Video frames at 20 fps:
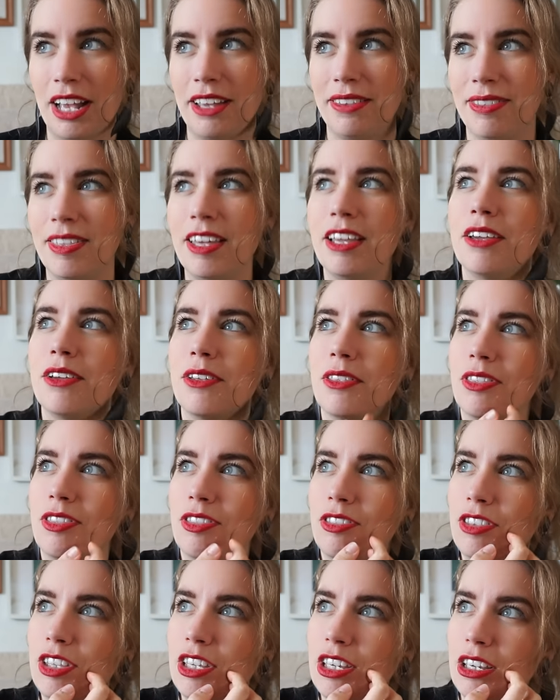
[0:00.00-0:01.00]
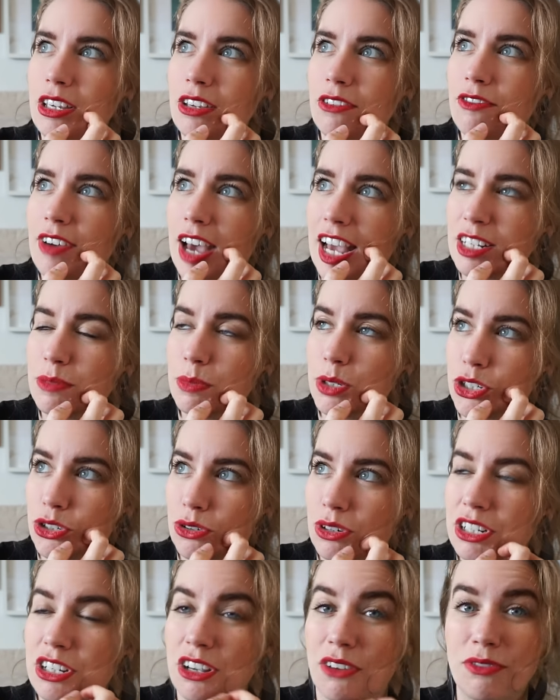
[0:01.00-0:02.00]
I think the vast
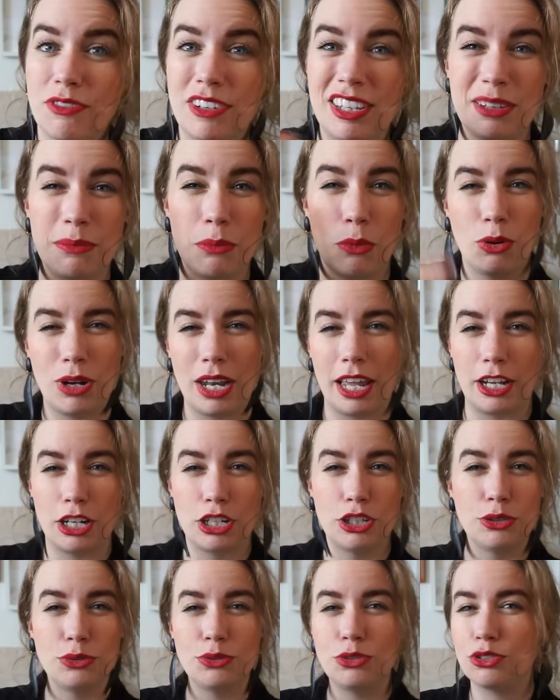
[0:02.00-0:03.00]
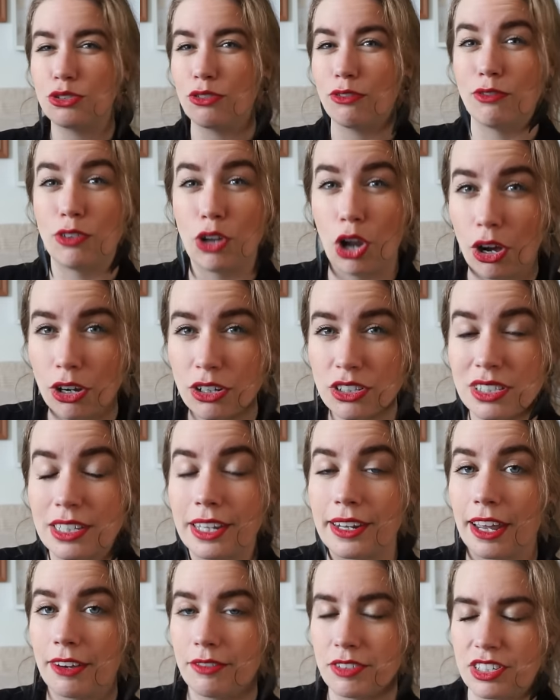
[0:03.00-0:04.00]
majority of the more like loose vlogs
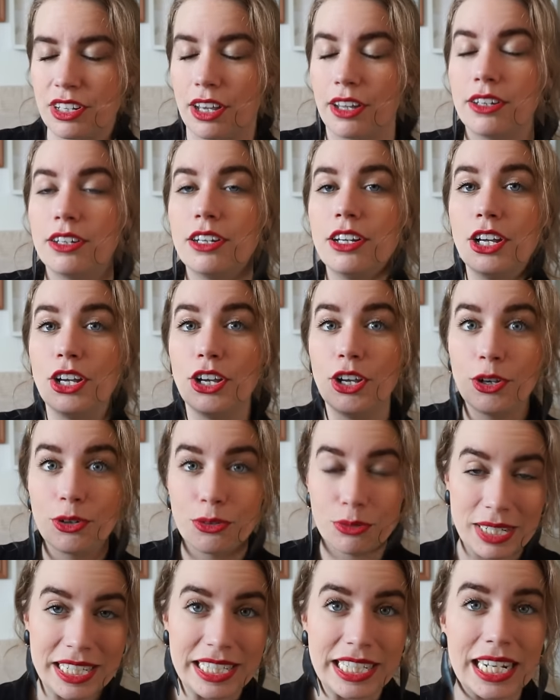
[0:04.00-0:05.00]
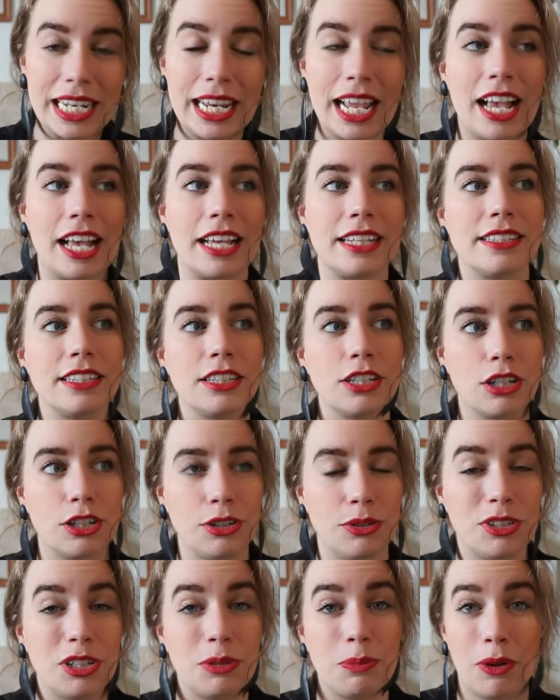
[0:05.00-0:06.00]
that I've done recently has
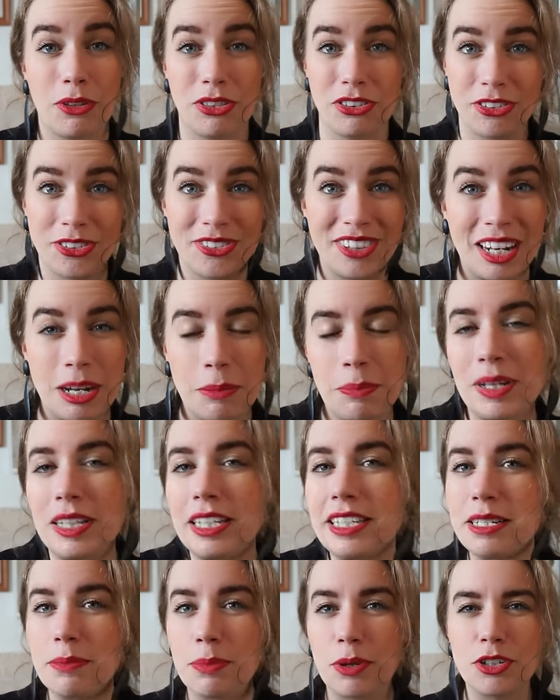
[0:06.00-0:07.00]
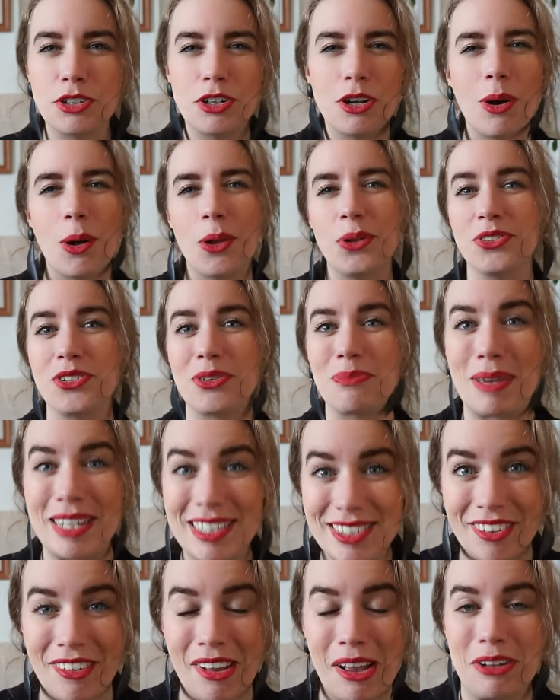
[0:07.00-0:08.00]
included both sustainability, but you know, also
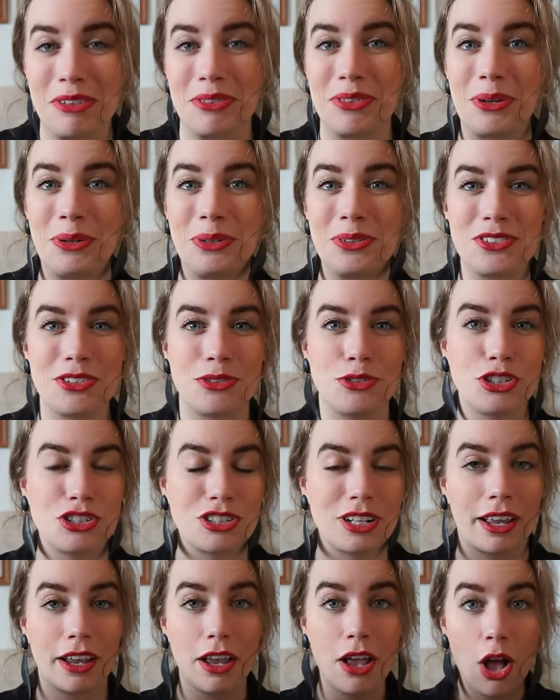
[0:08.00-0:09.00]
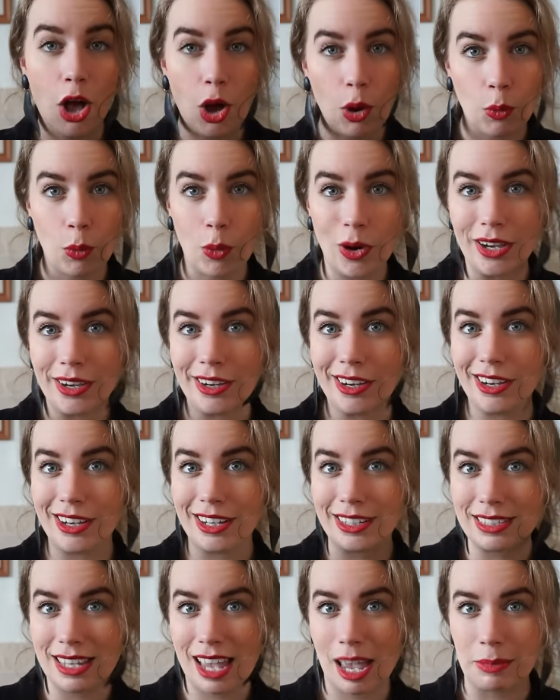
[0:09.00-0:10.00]
mental health, also just like,
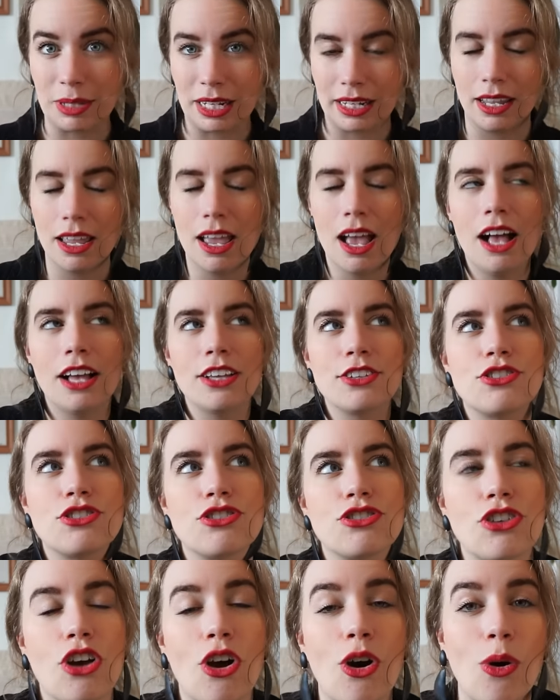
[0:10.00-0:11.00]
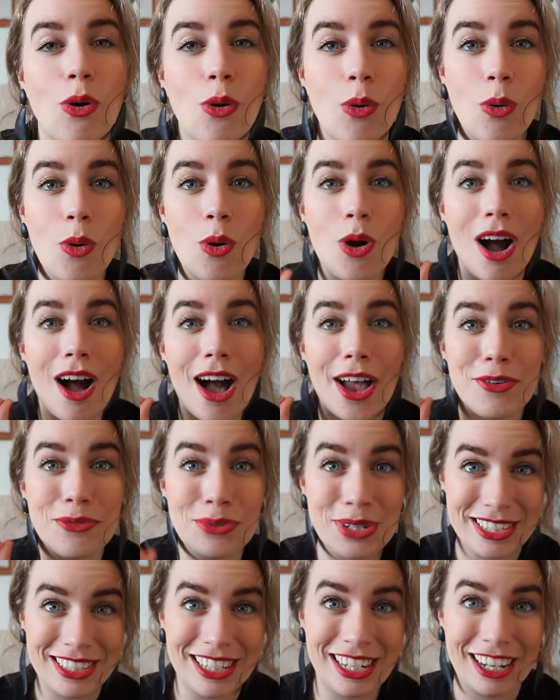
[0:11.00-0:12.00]
what's happening? So I
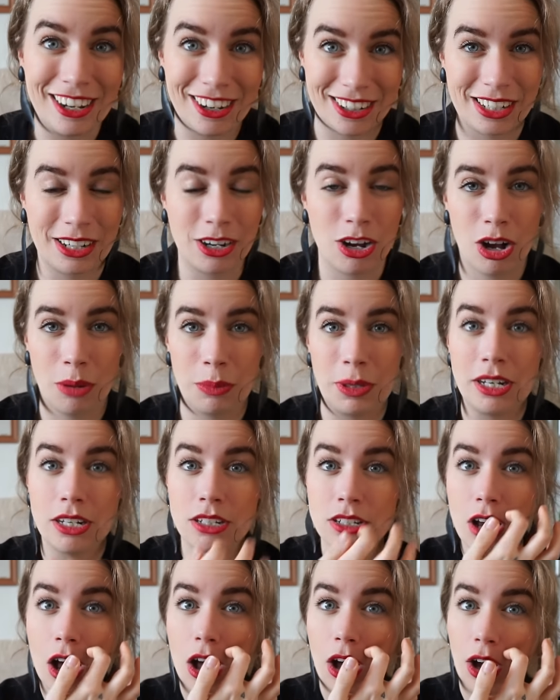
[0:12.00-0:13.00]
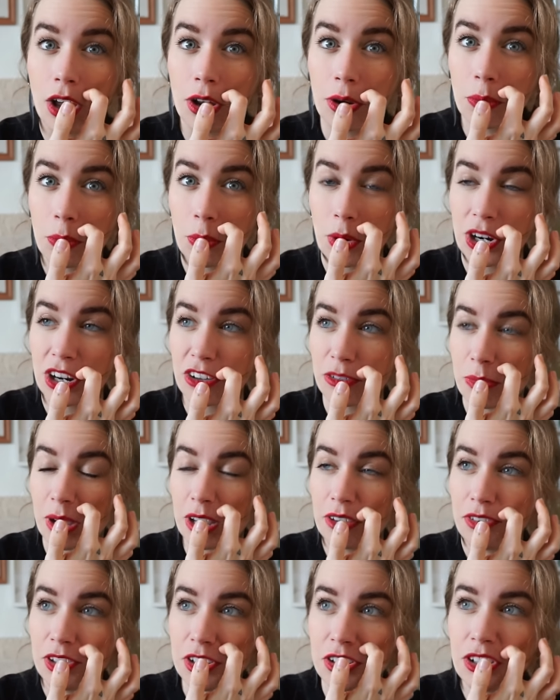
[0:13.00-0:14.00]
recently got a comment on one of
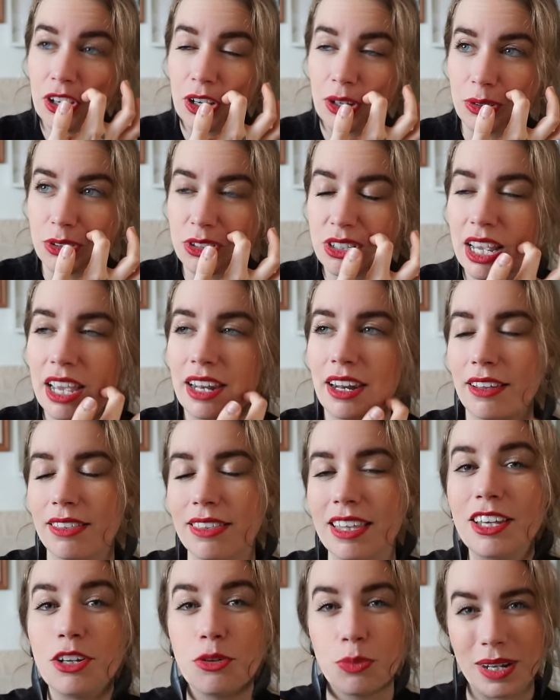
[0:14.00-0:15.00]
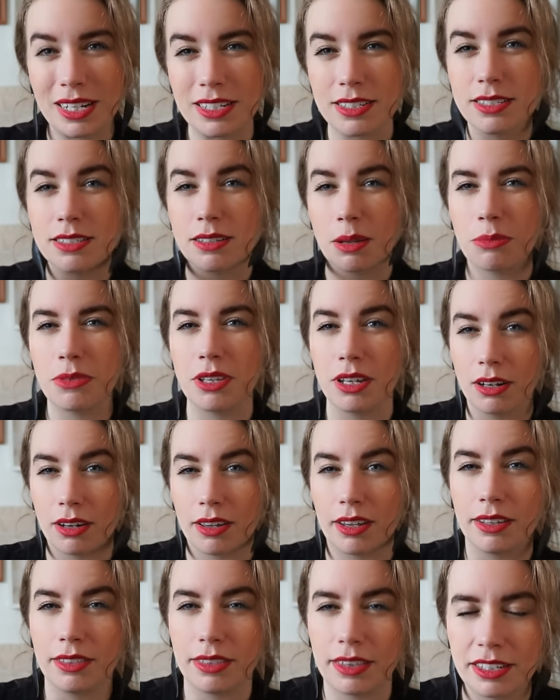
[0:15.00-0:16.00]
my videos, and I think it went something
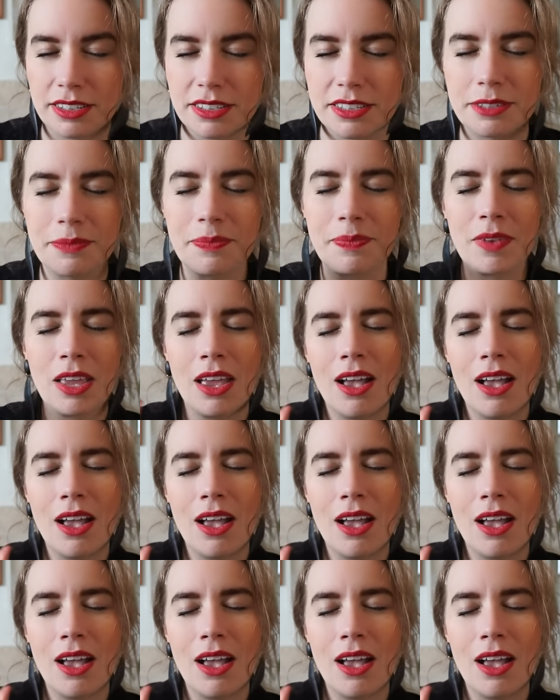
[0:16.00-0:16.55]
like this.